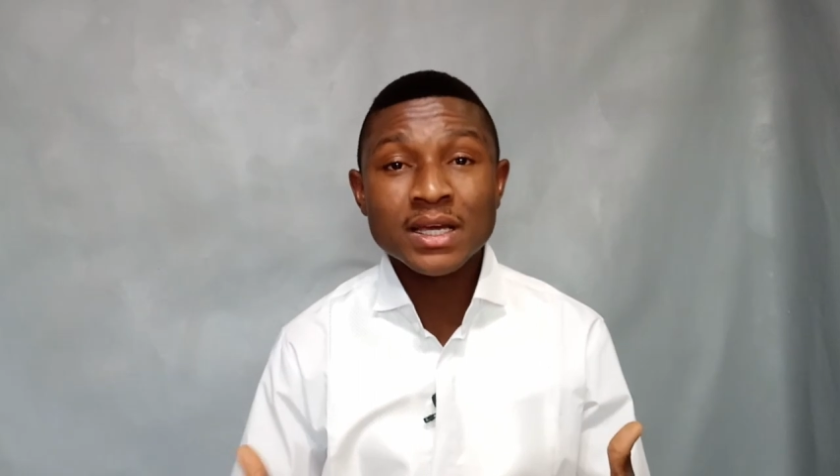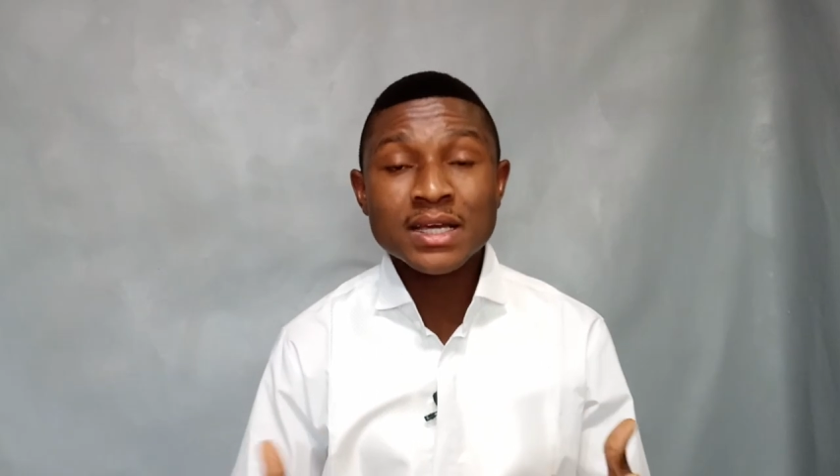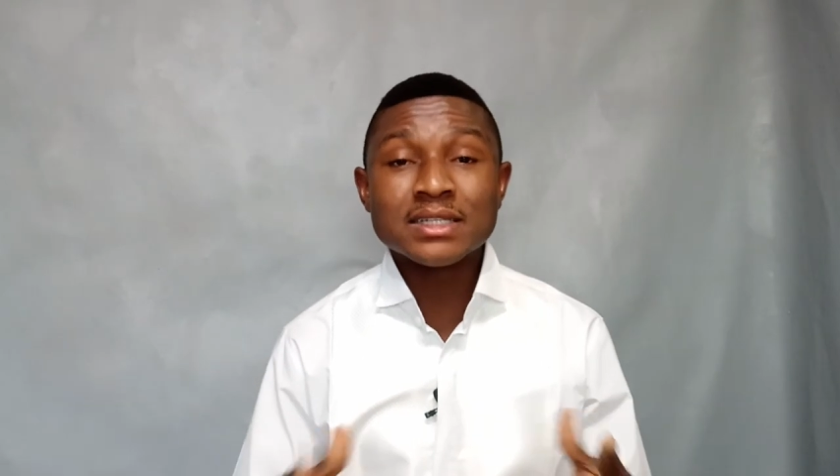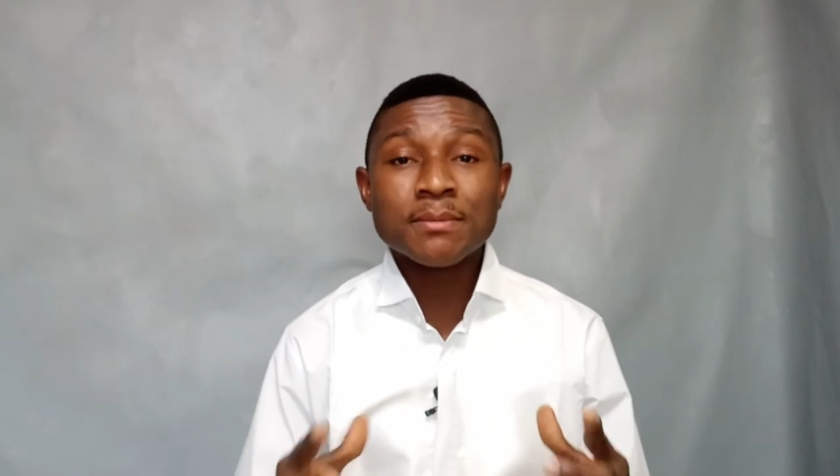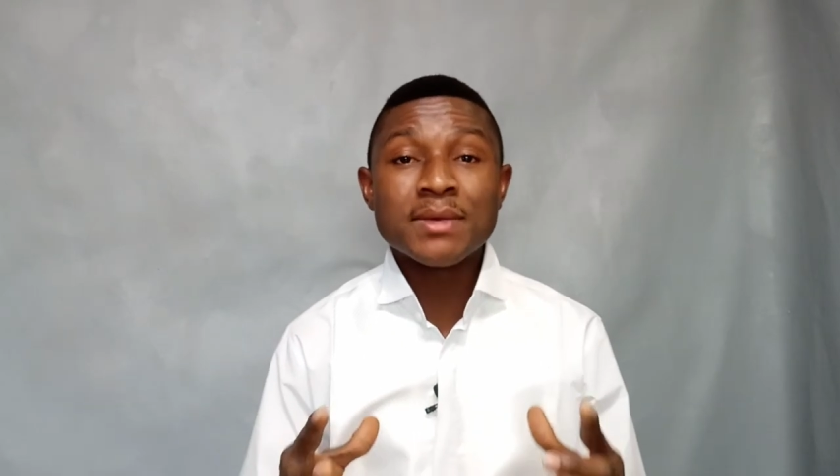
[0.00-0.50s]

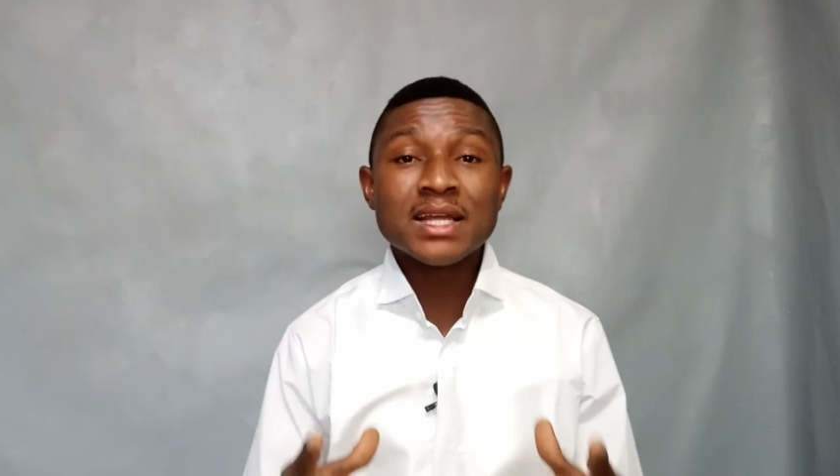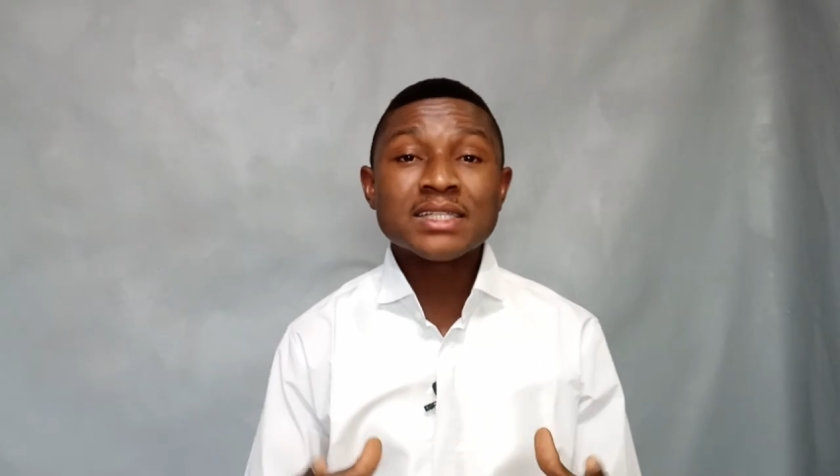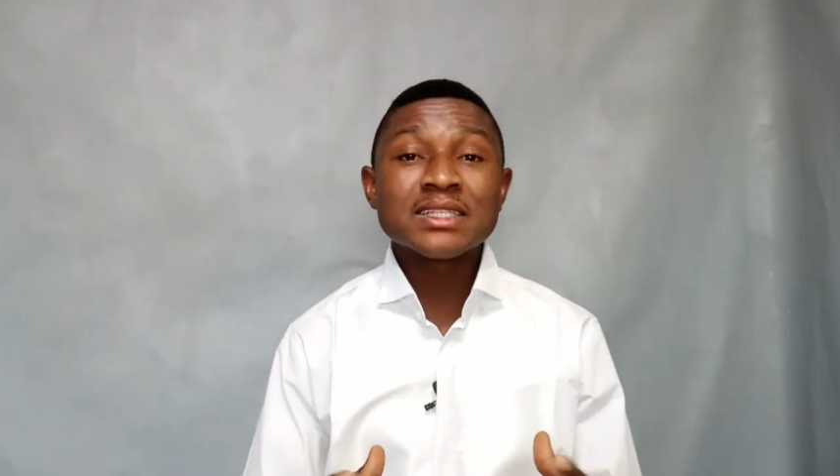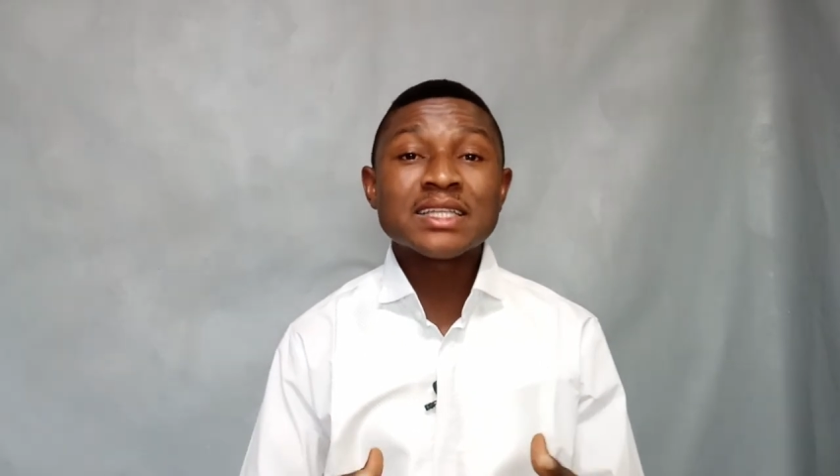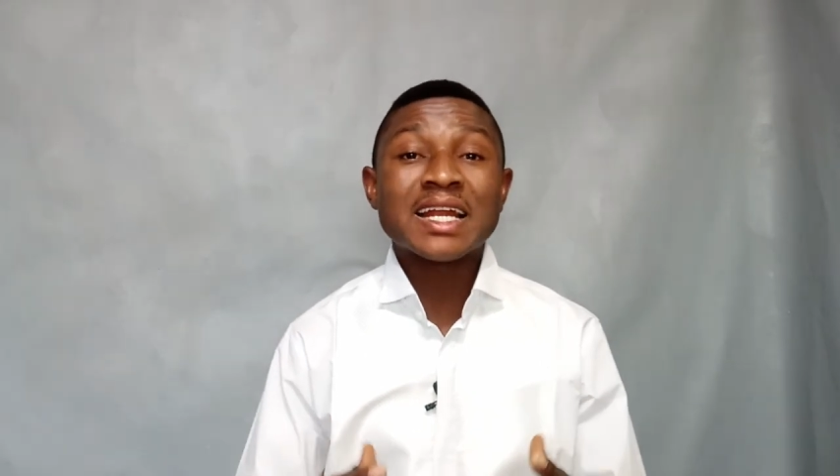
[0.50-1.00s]
It's a
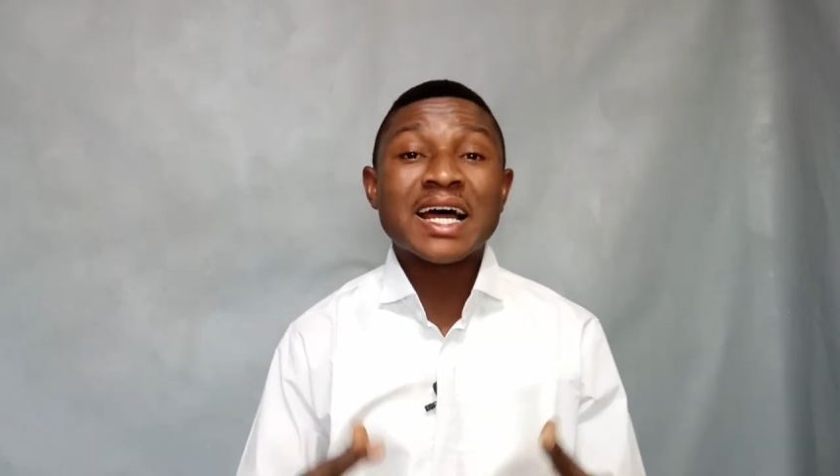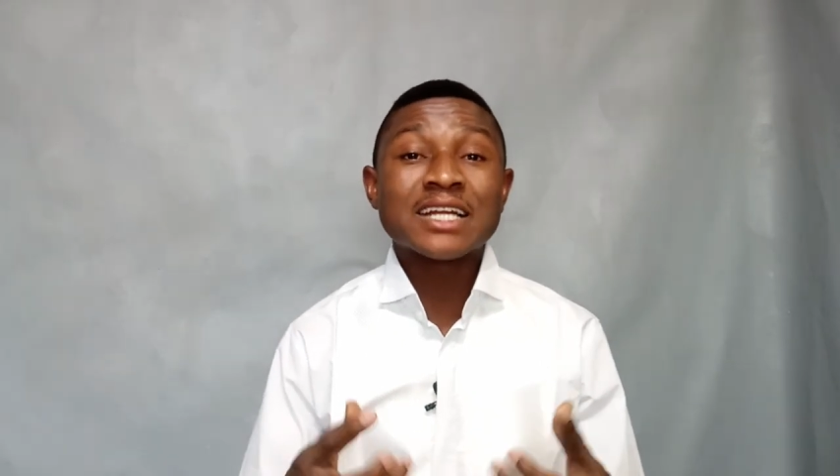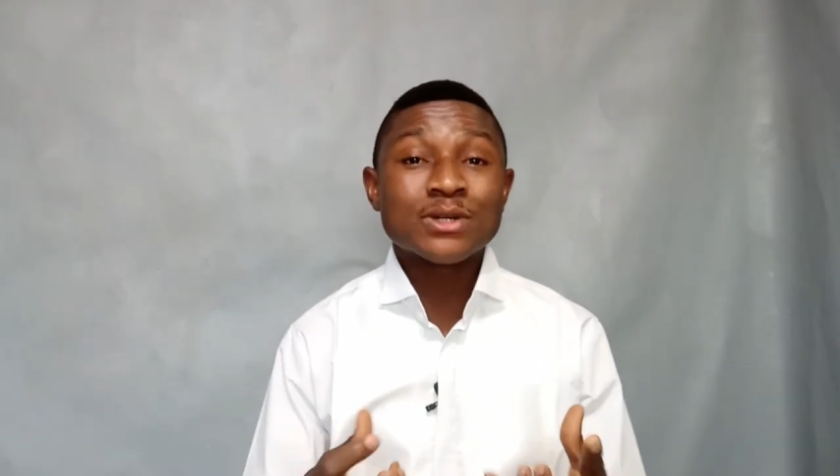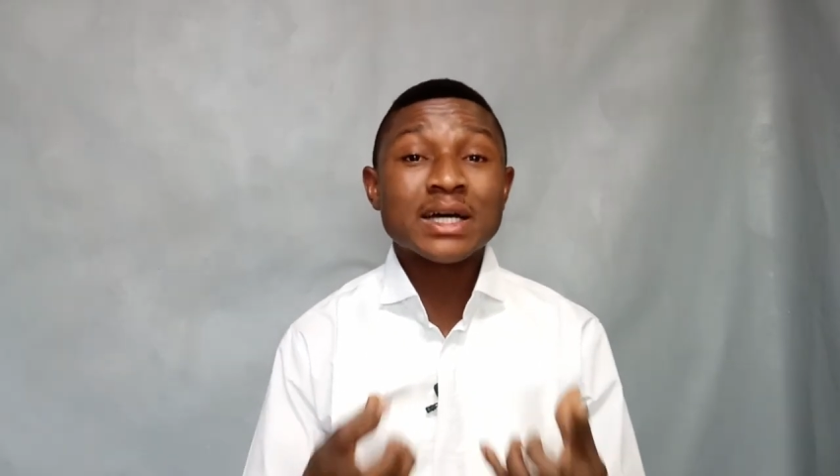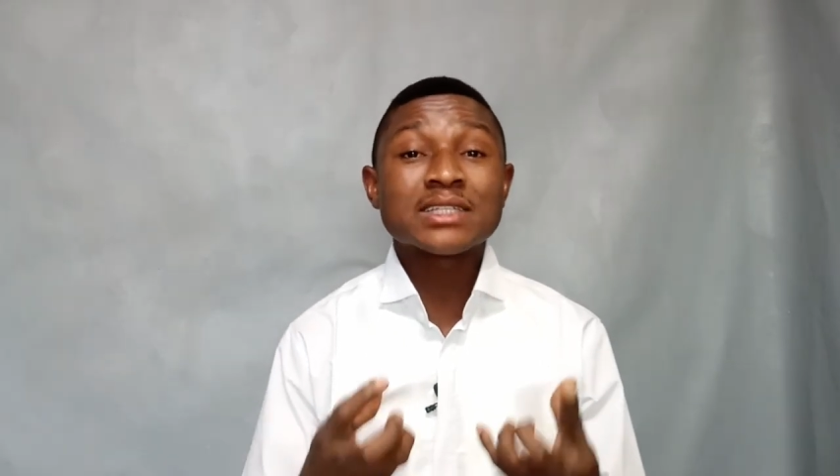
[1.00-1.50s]
blessing that
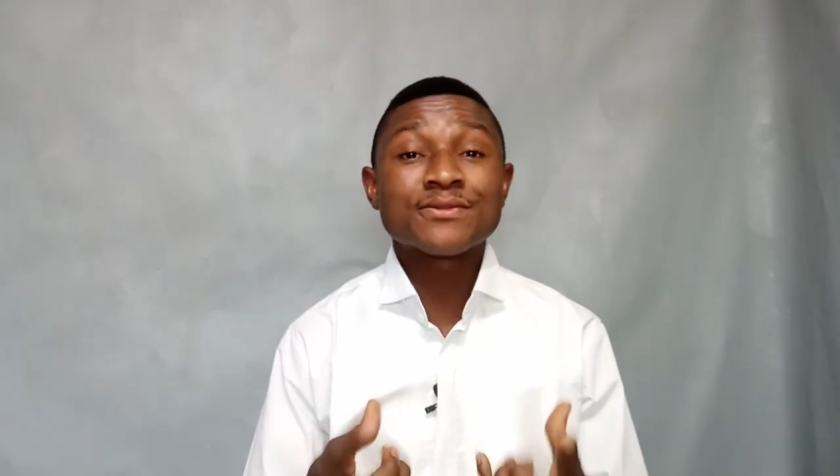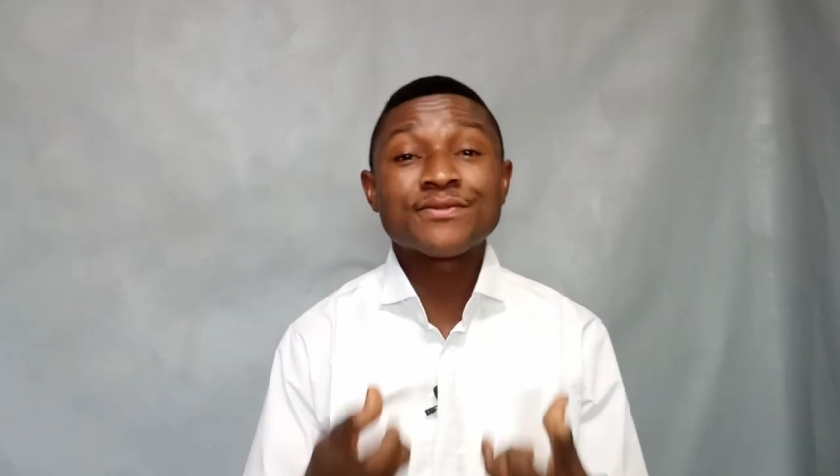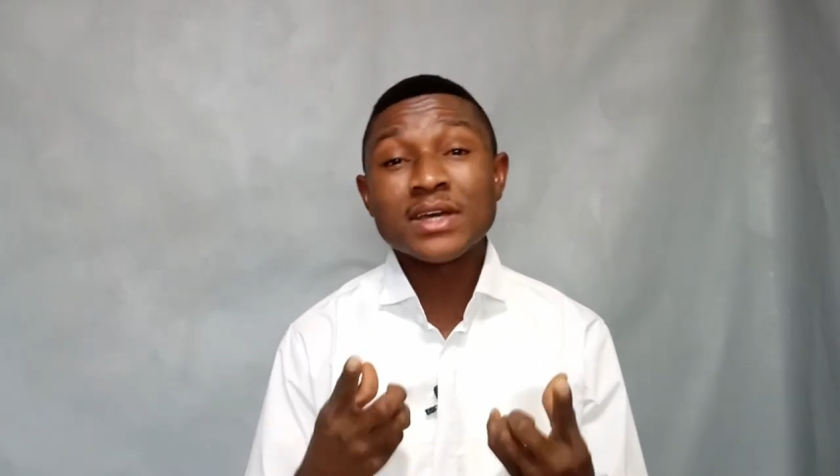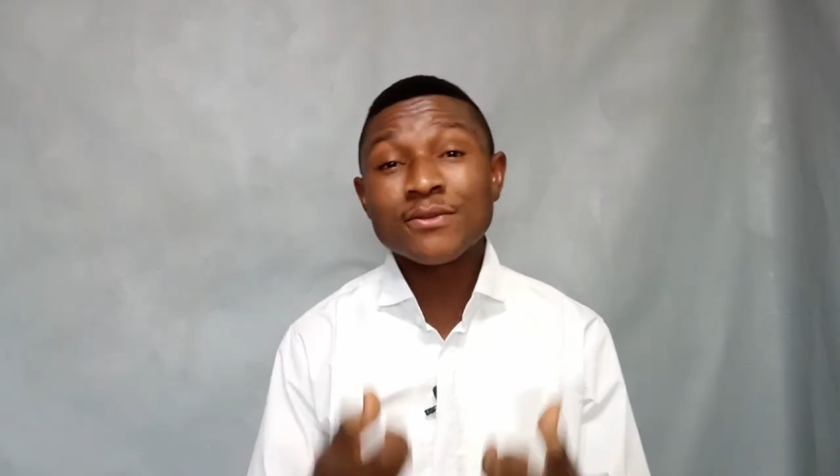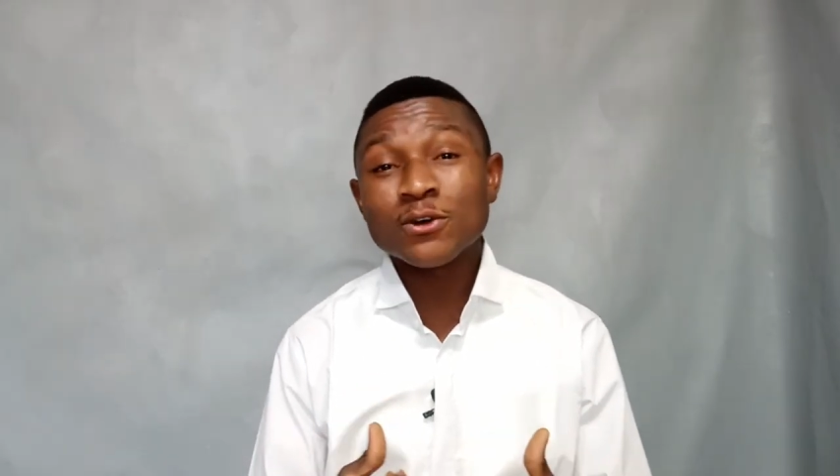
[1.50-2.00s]
attracts
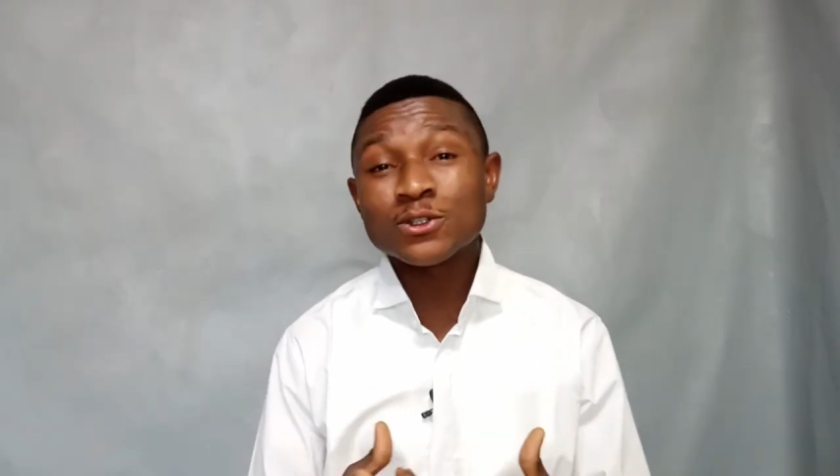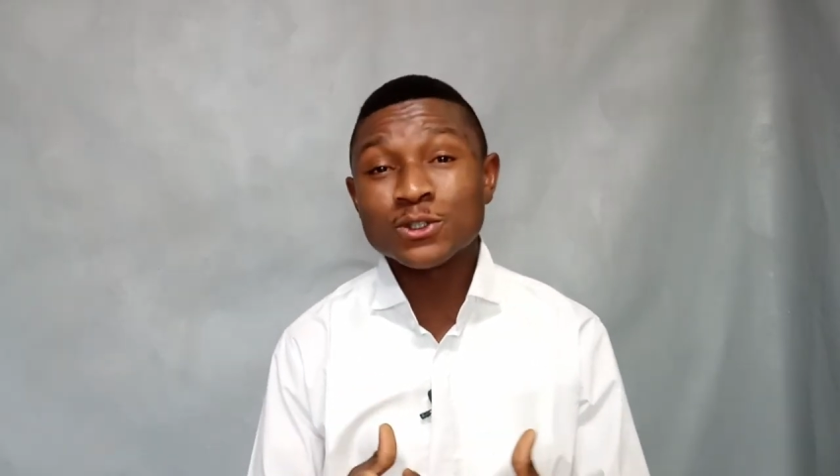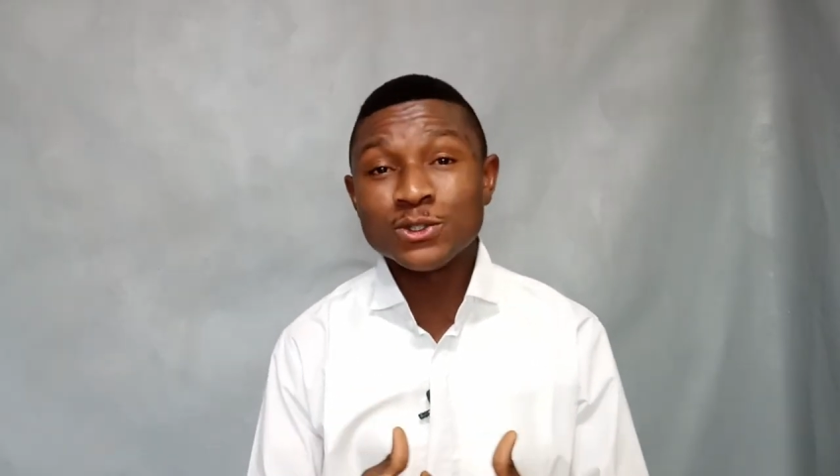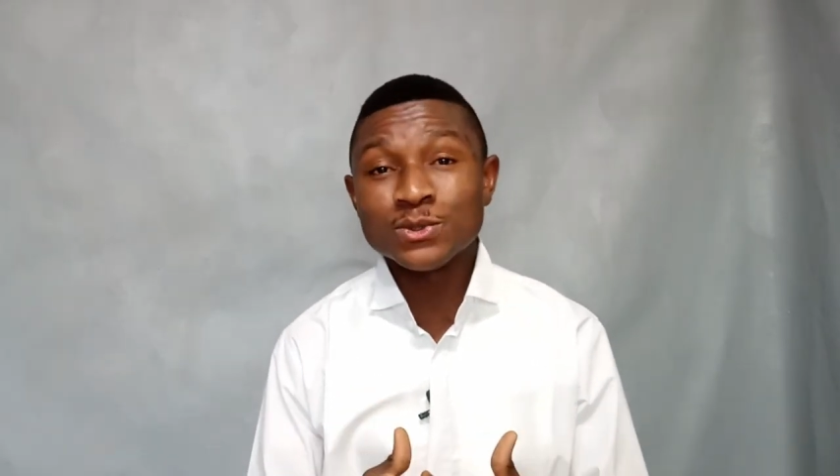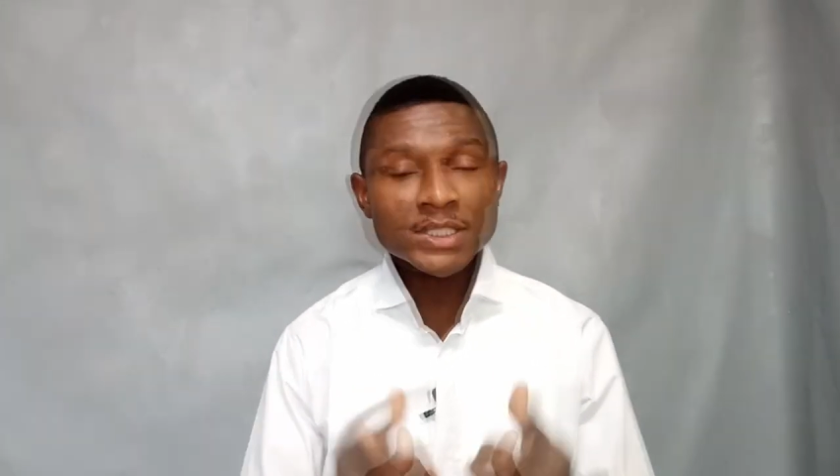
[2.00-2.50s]
favor to
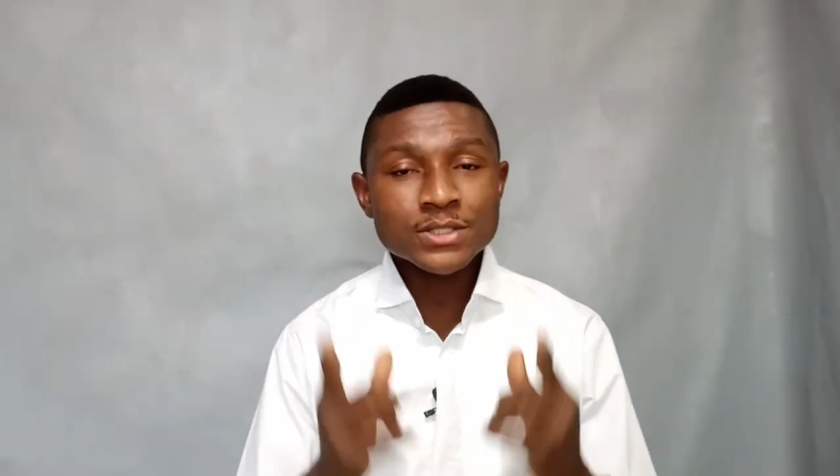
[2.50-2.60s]
you.